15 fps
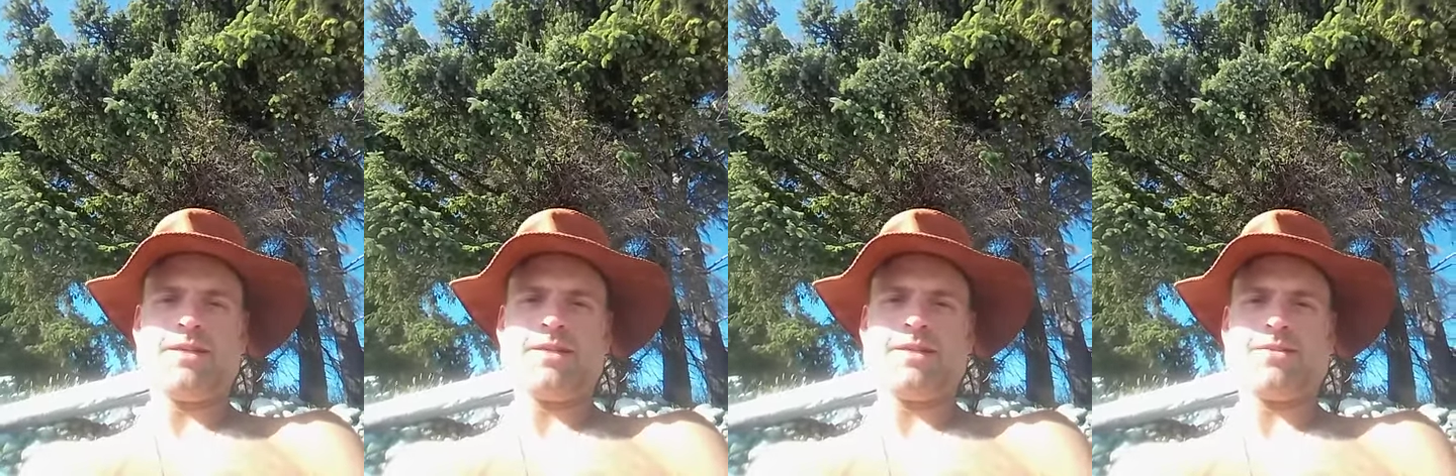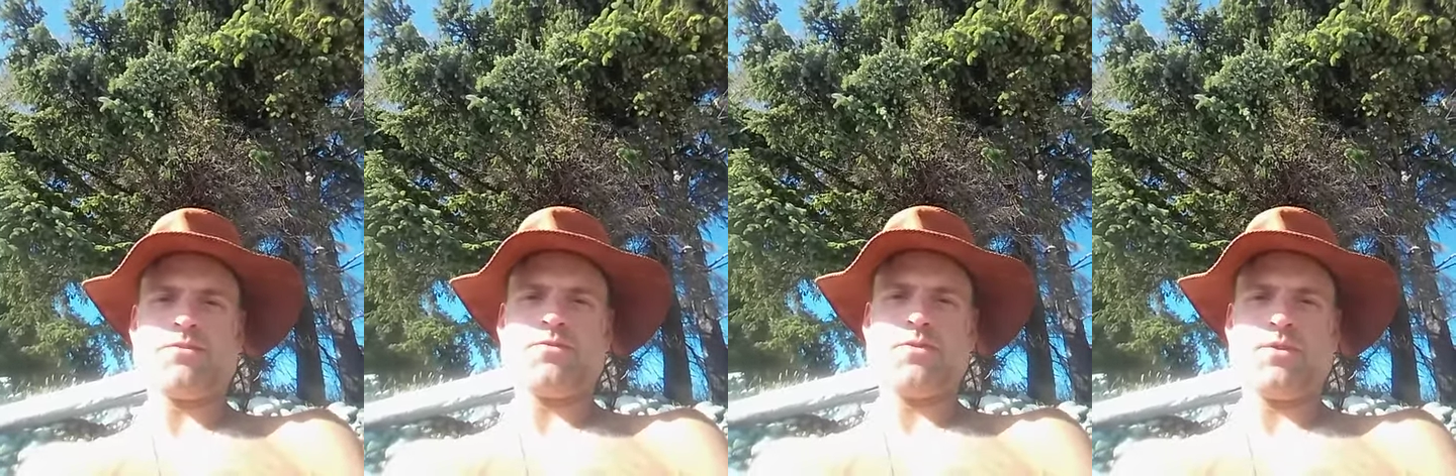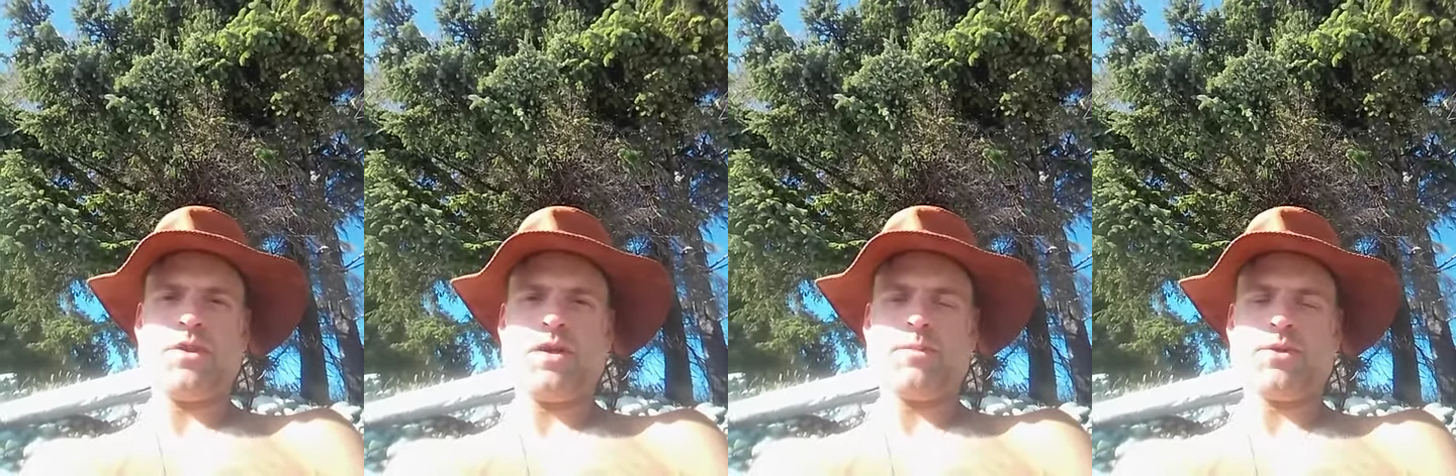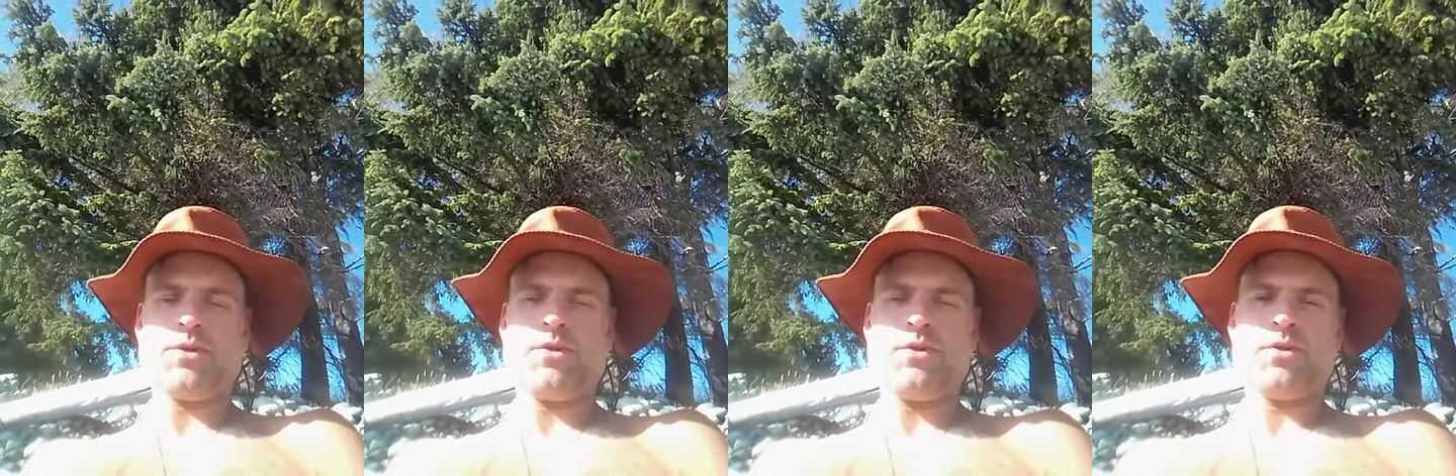that's
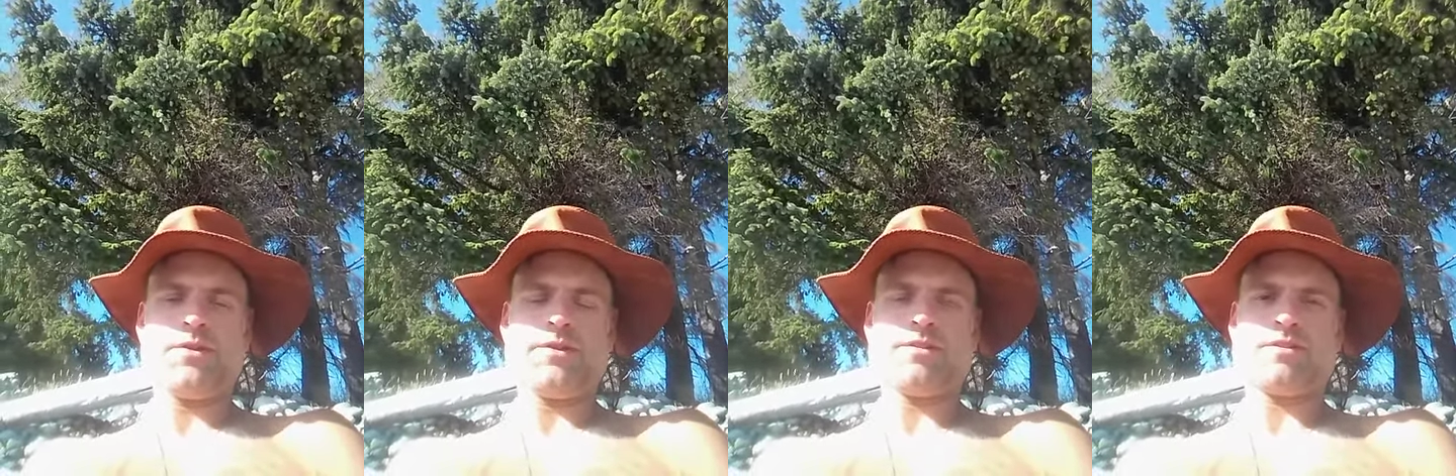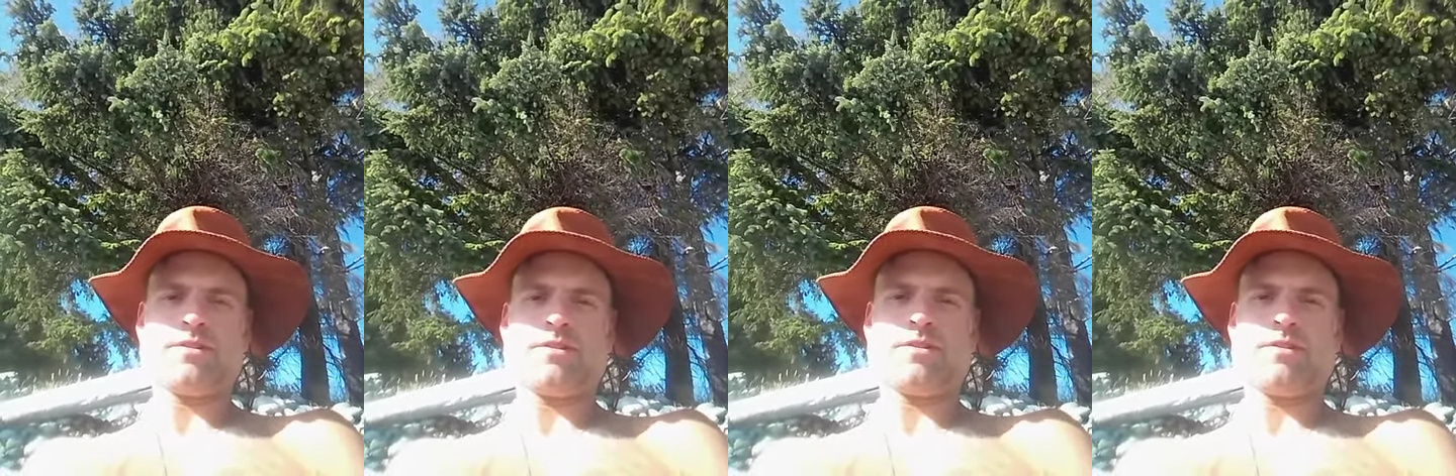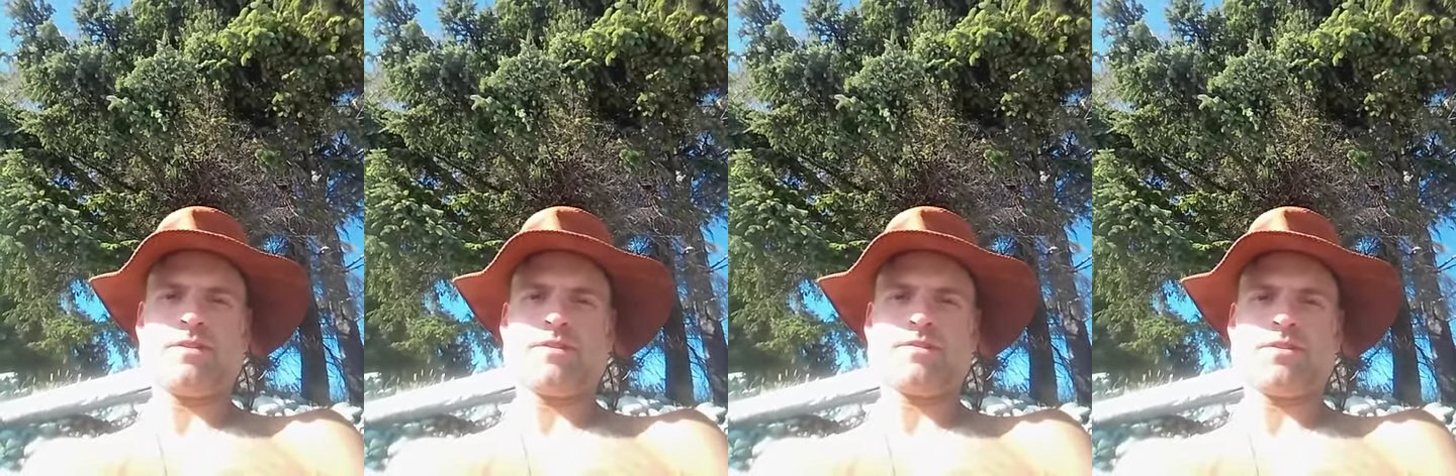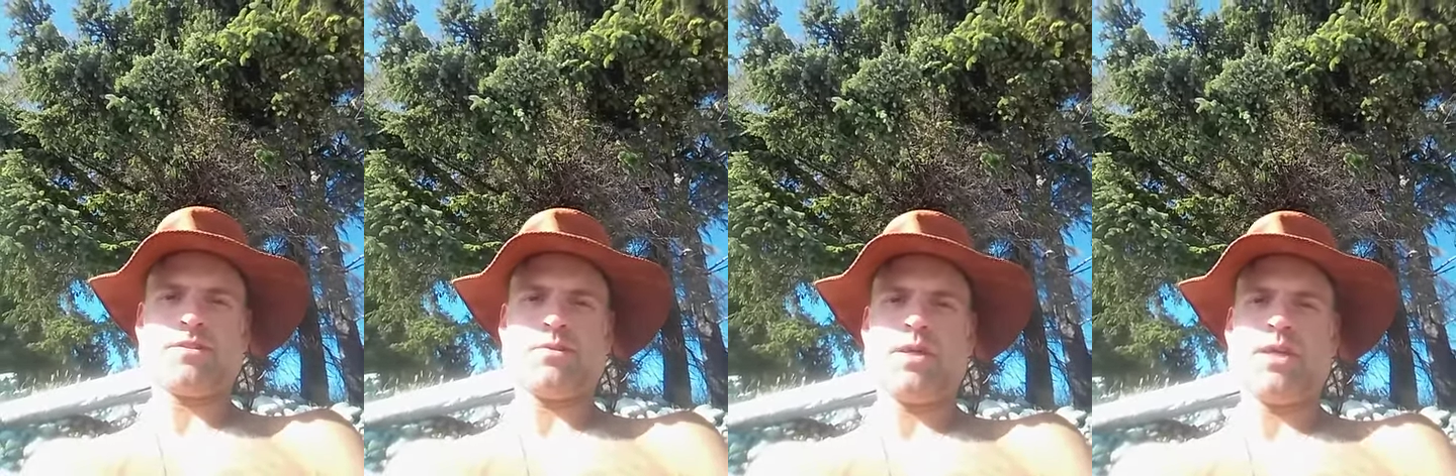phenomenal. It's a it's
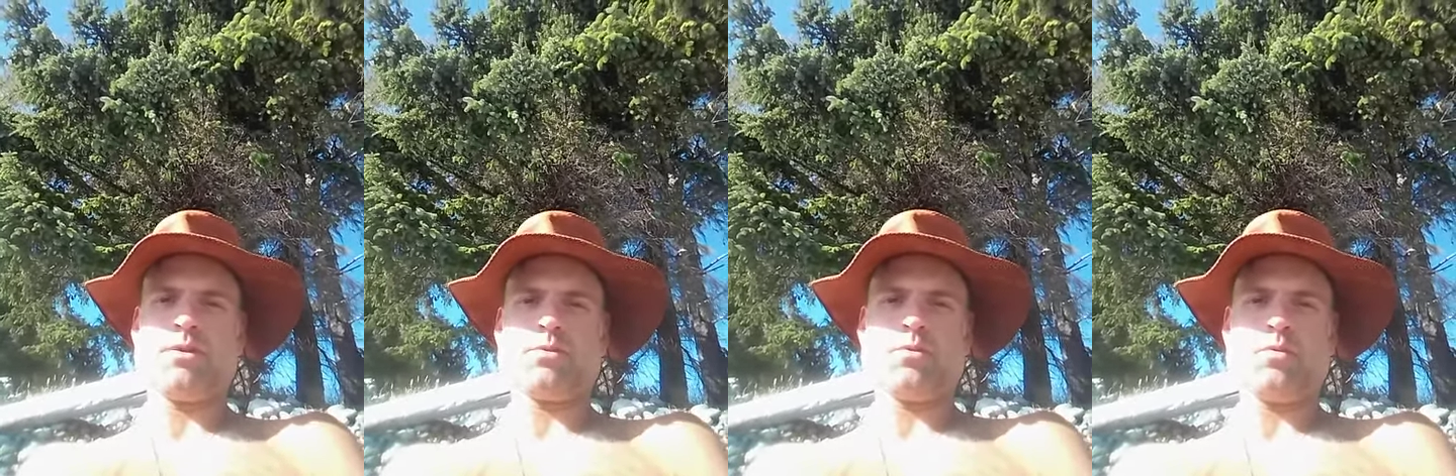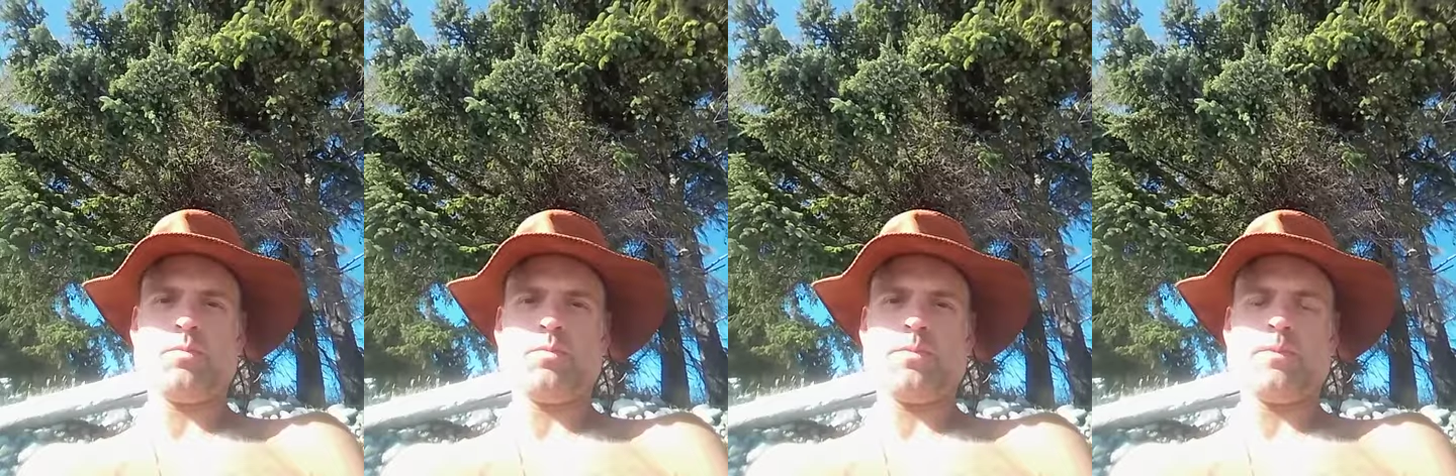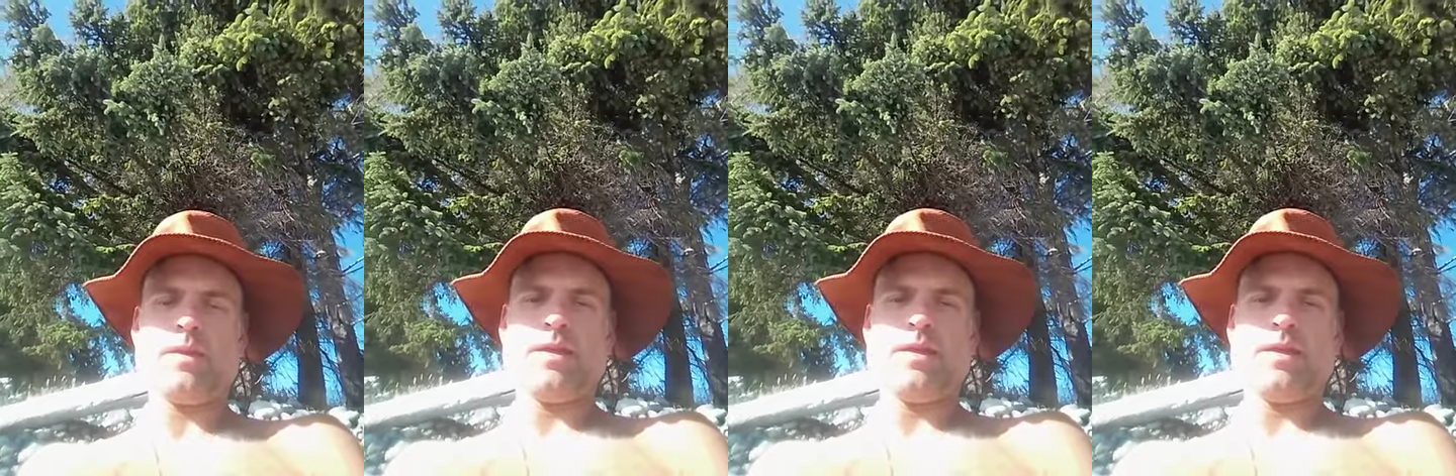a great group.